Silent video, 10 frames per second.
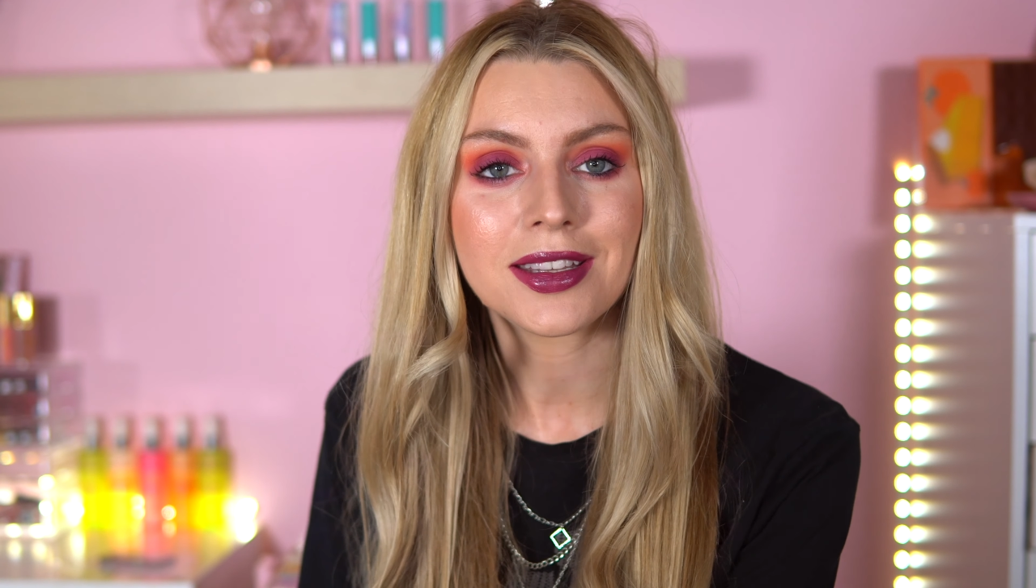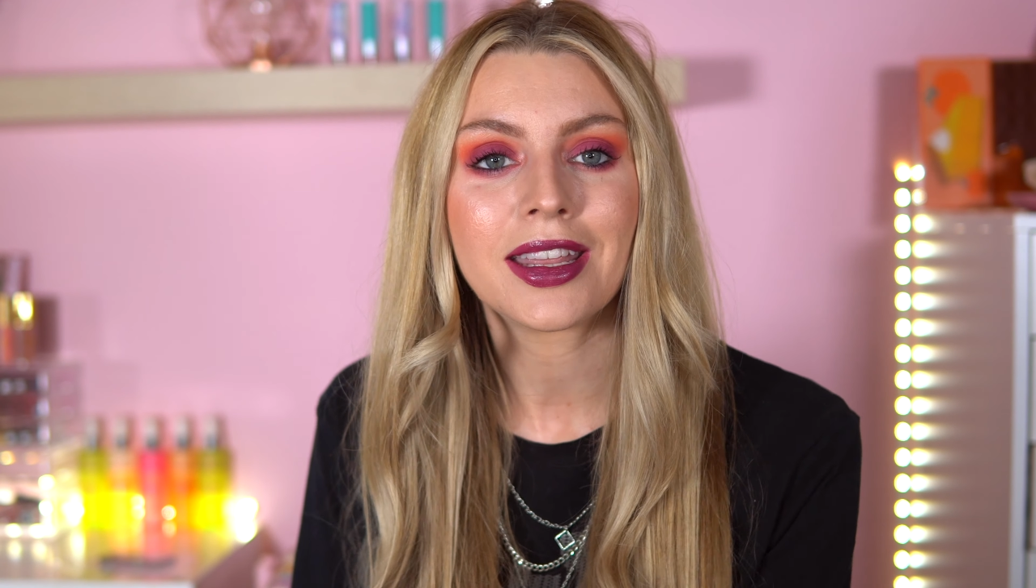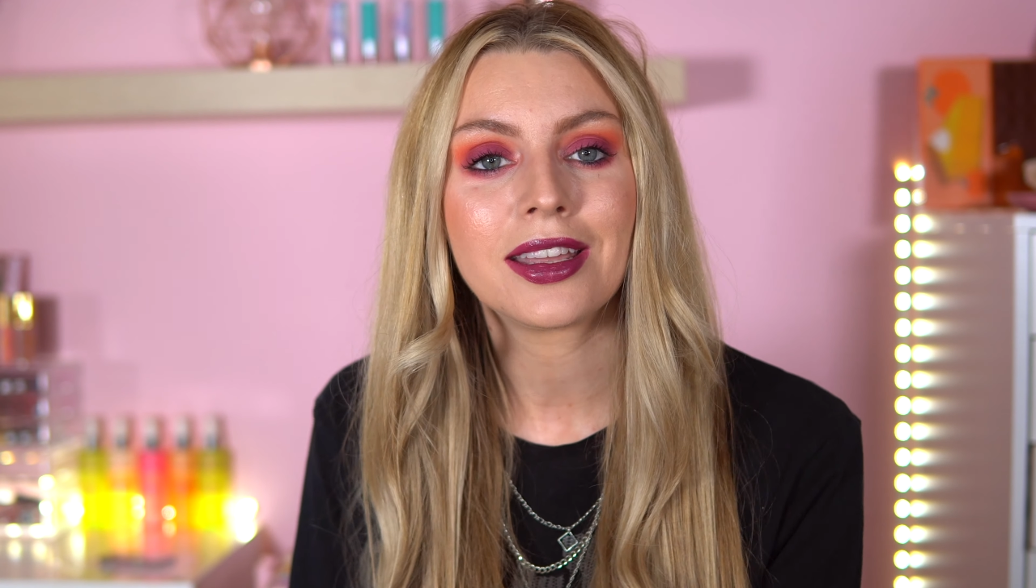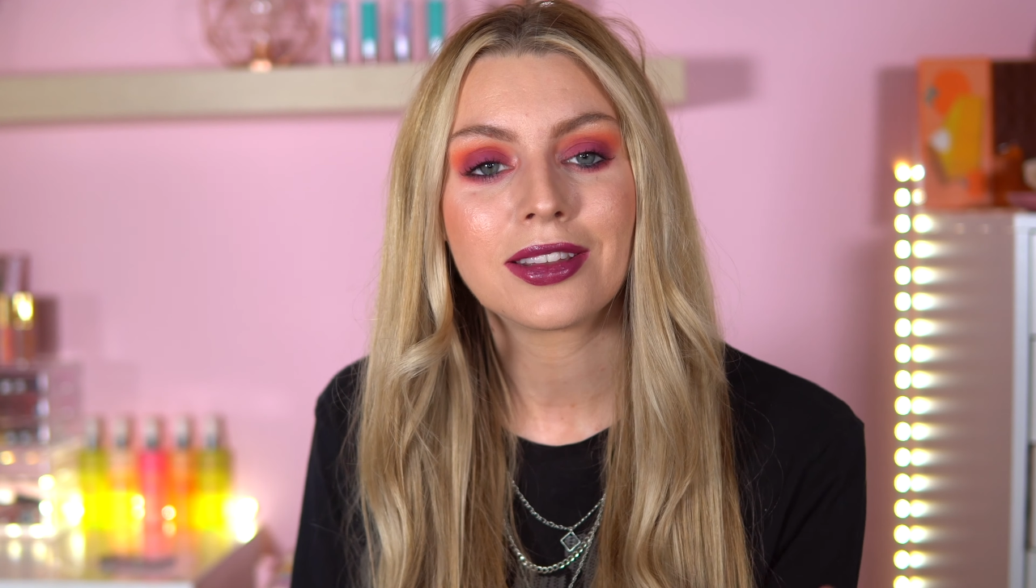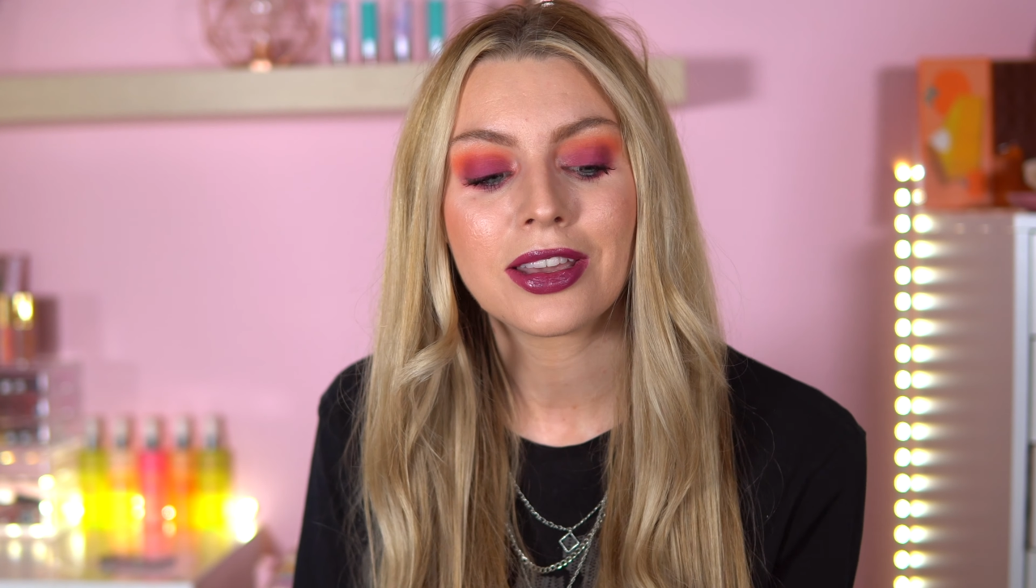then
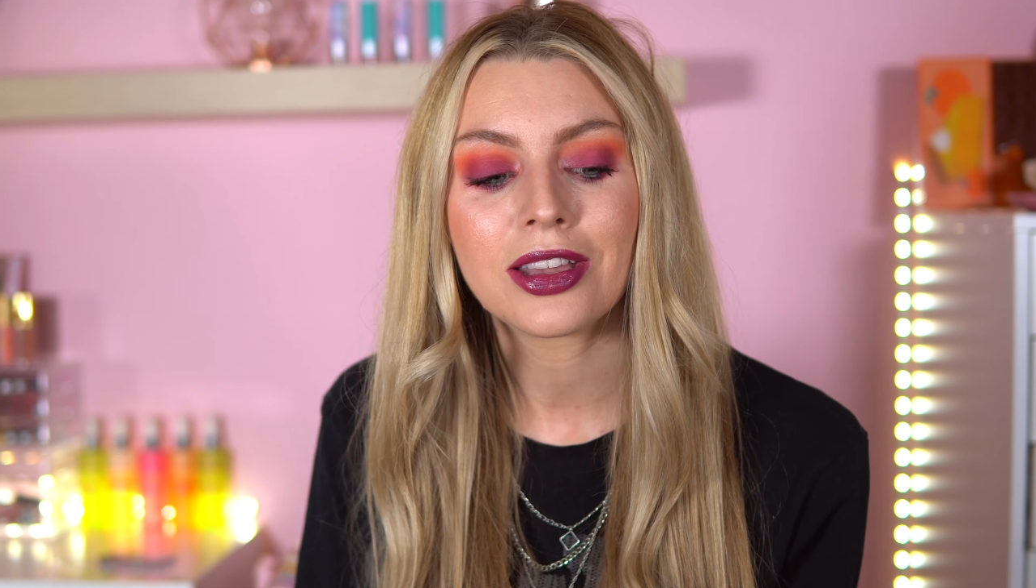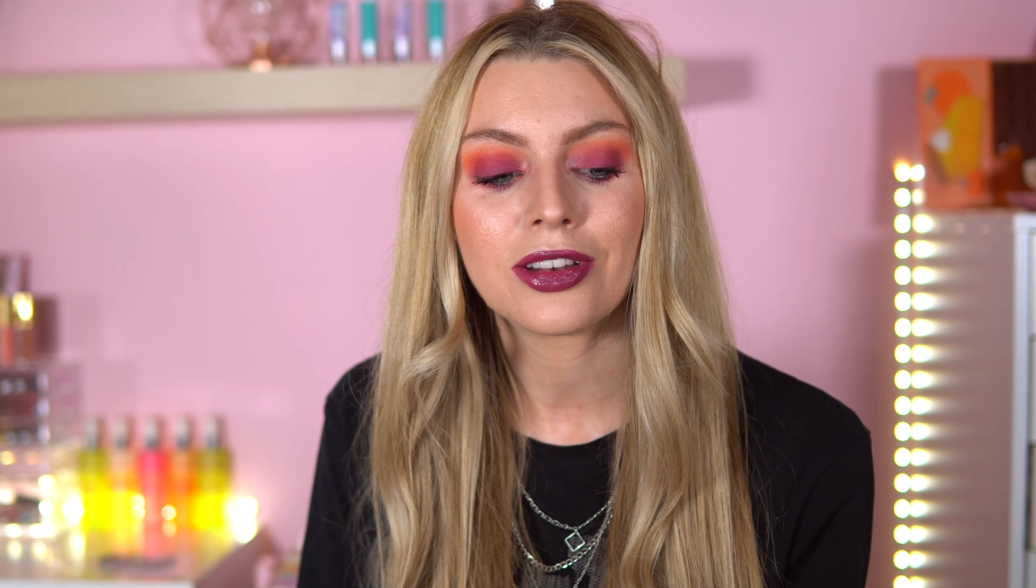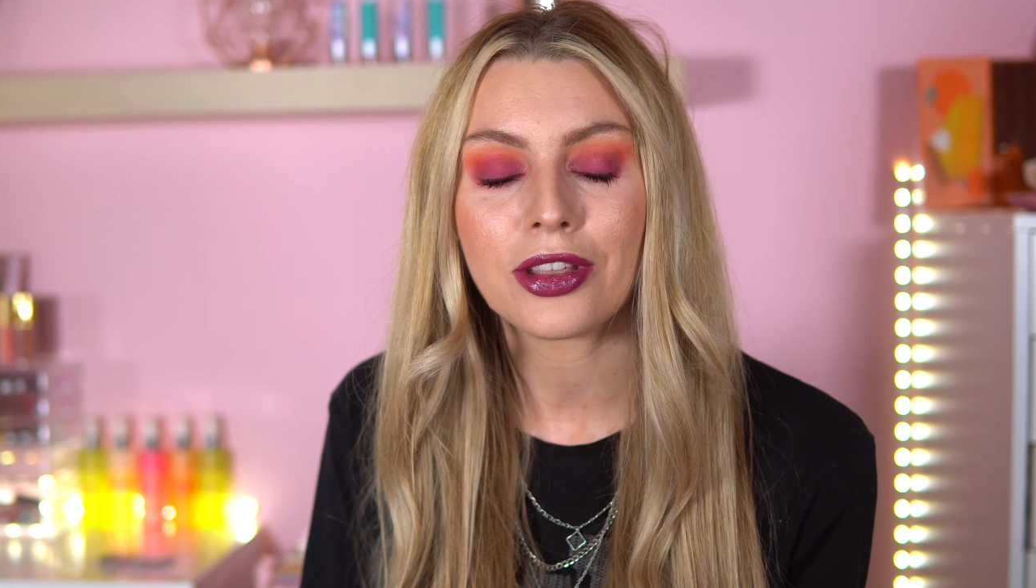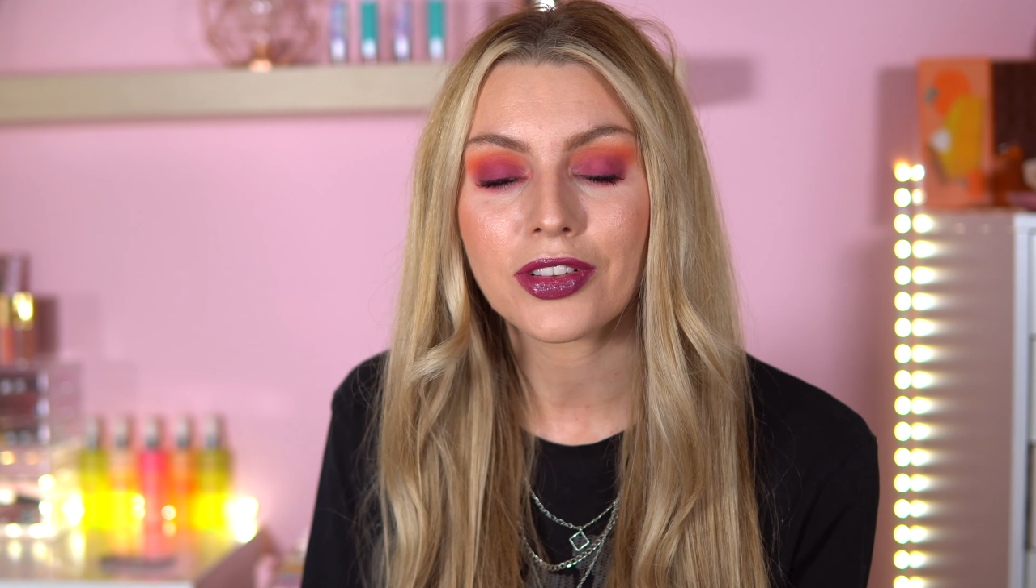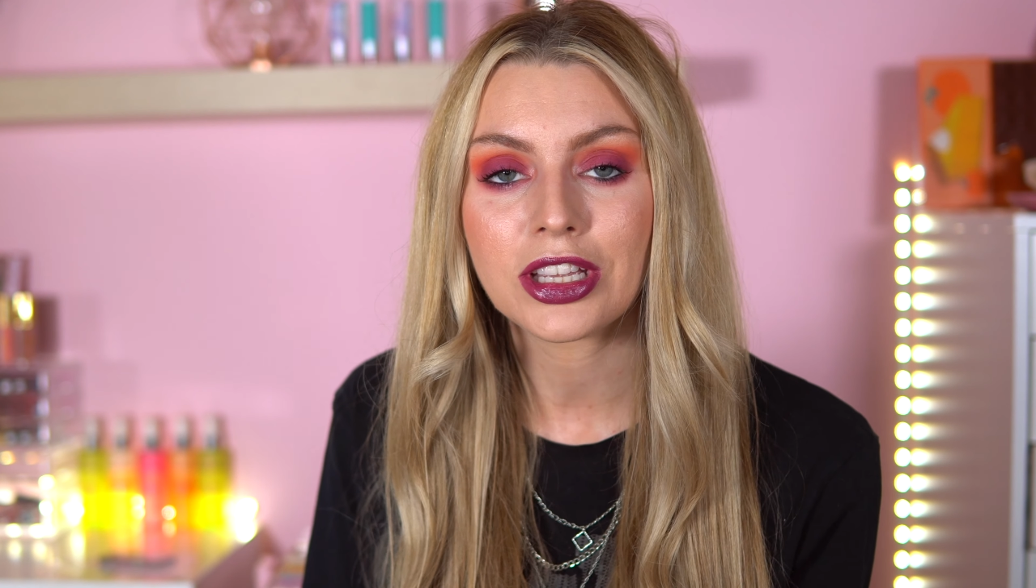hit the
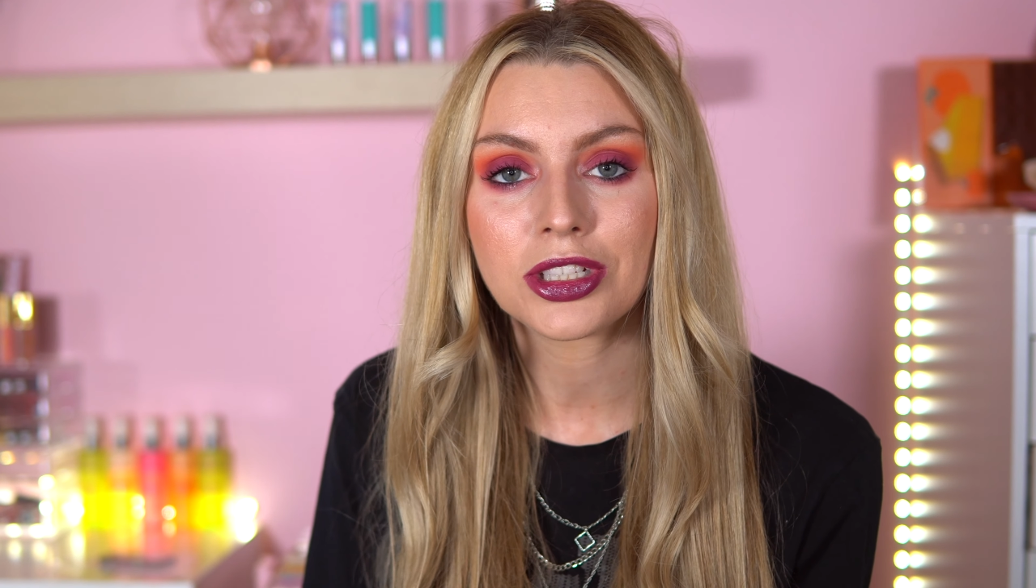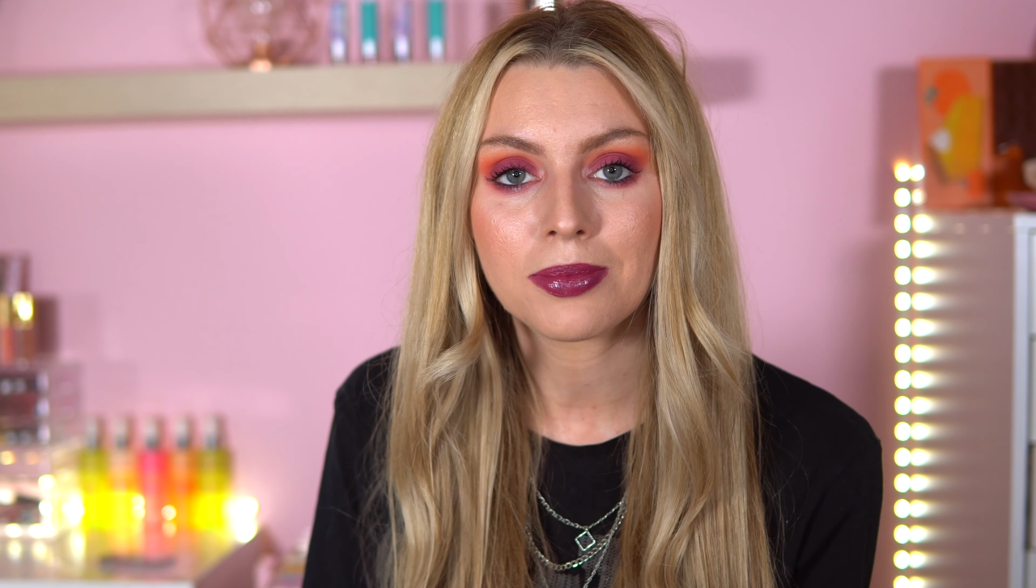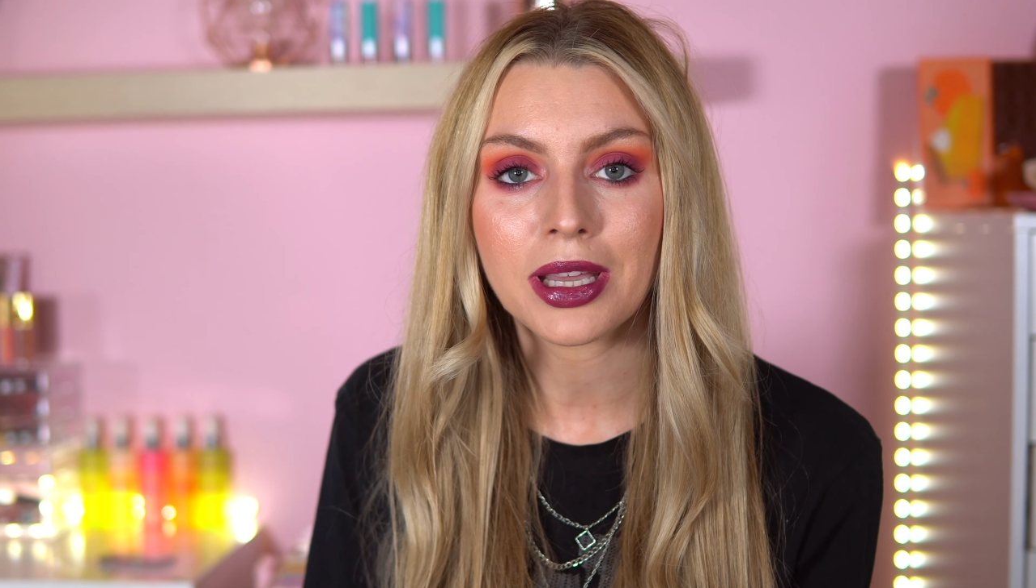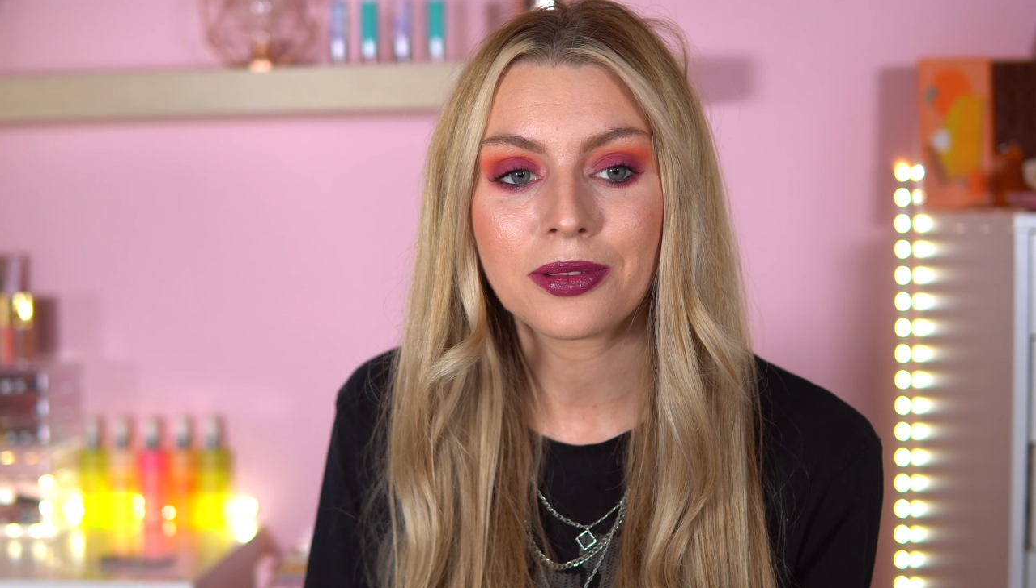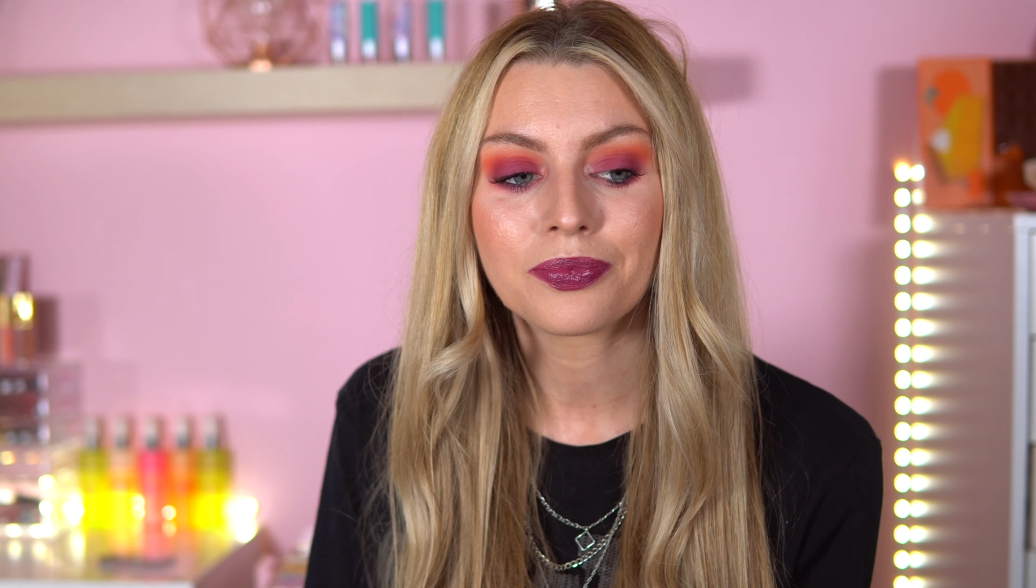
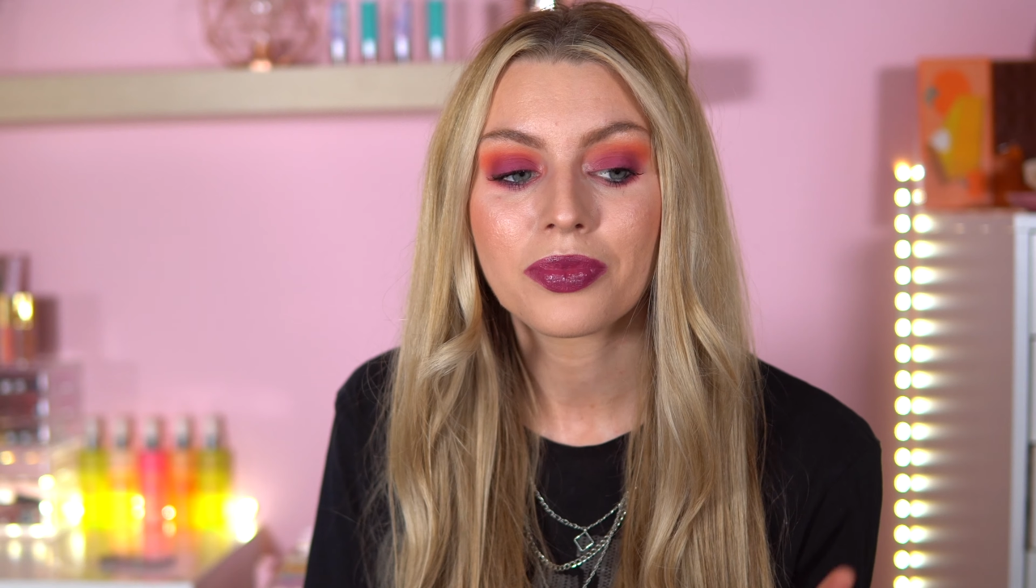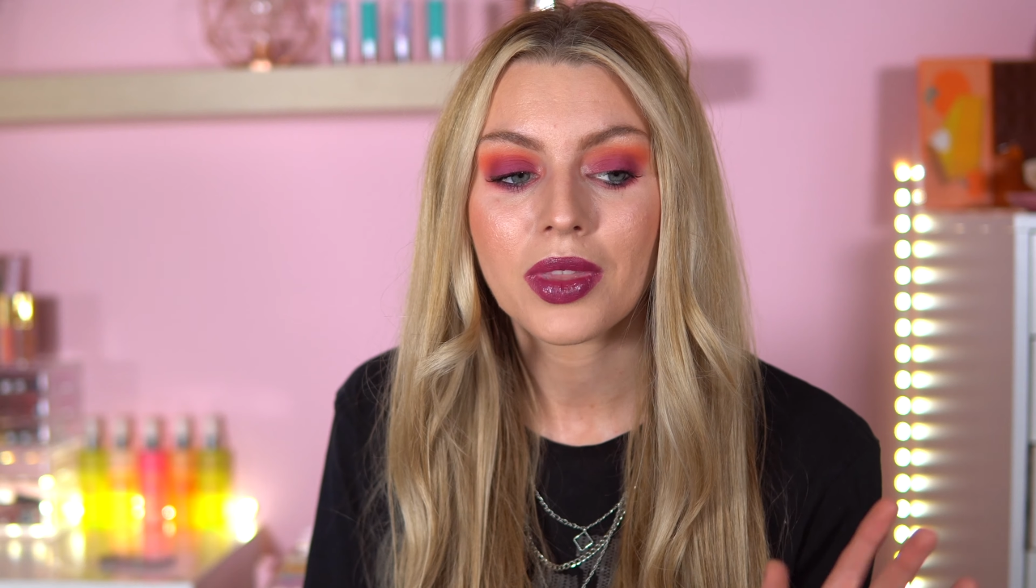notification bell